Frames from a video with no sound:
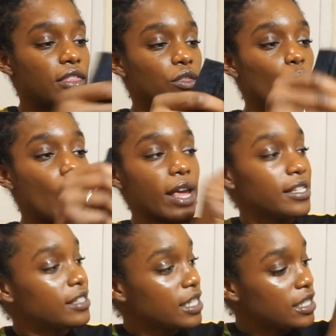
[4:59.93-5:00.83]
the
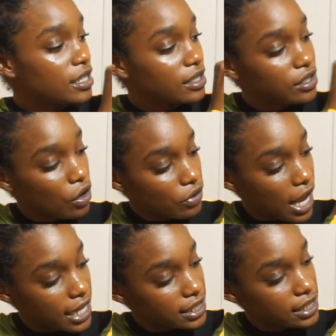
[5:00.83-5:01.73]
waist cinches so
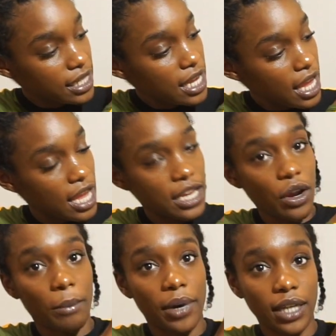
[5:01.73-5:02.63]
nicely and
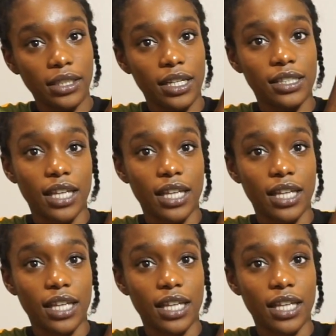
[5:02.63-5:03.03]
your butt looks